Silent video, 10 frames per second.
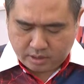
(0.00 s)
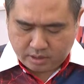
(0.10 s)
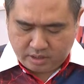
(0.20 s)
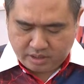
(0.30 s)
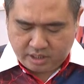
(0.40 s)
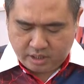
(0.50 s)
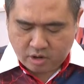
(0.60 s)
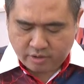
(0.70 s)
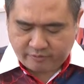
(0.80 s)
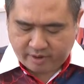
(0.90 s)
This
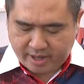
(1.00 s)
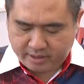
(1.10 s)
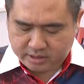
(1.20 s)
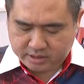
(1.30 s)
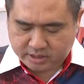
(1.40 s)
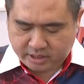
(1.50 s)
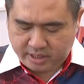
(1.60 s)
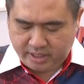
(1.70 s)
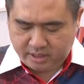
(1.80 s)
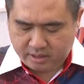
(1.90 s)
inaugural flight
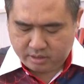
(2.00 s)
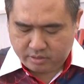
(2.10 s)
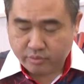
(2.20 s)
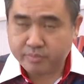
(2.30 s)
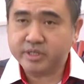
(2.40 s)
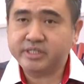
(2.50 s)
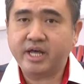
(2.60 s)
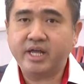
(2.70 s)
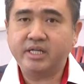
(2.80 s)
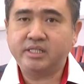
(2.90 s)
certainly
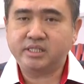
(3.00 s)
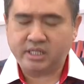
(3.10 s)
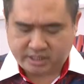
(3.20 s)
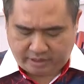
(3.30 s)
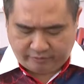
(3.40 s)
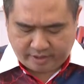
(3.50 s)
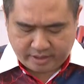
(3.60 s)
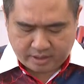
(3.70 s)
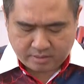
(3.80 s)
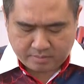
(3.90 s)
represents a
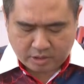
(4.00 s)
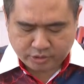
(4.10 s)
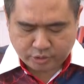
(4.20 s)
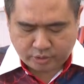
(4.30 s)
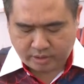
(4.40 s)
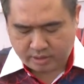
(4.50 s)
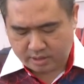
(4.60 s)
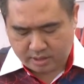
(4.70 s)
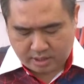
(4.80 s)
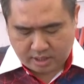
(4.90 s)
significant milestone
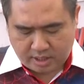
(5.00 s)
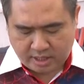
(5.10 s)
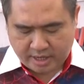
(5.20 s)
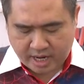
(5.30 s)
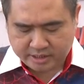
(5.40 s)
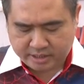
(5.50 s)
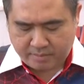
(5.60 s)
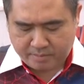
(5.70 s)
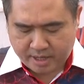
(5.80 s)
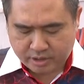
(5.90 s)
in enhancing
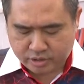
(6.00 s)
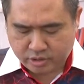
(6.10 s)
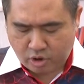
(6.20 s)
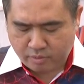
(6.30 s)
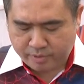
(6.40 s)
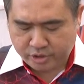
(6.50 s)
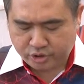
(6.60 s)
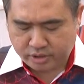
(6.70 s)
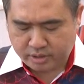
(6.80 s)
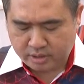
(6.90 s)
bilateral
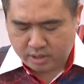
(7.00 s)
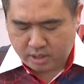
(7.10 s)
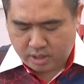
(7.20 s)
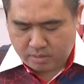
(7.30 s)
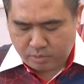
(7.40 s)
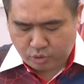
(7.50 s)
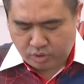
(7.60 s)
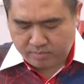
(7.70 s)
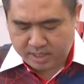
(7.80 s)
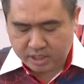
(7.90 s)
cooperation
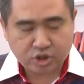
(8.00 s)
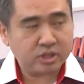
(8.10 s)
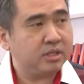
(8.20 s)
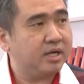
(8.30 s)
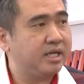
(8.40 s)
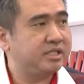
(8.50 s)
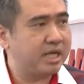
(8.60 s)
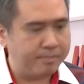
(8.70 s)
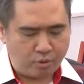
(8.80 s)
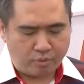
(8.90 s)
between Malaysia and
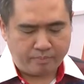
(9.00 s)
Singapore.